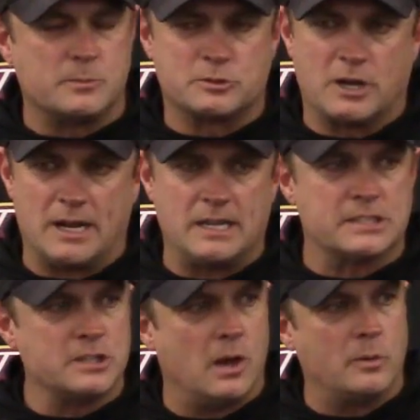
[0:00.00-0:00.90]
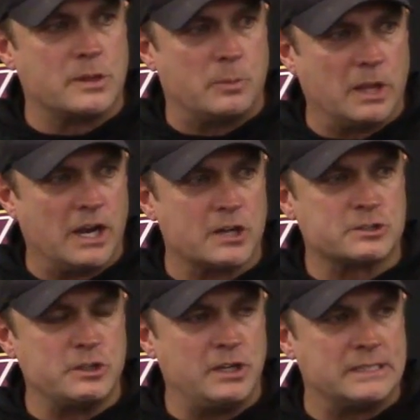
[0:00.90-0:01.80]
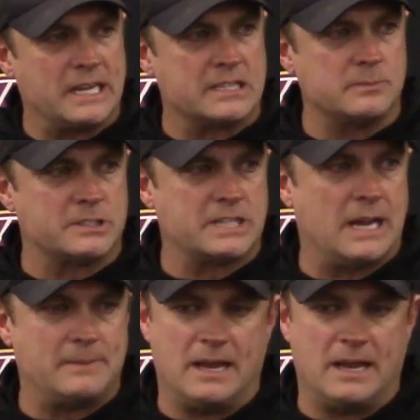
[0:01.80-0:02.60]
We're trying to install with the players so you can take as much time.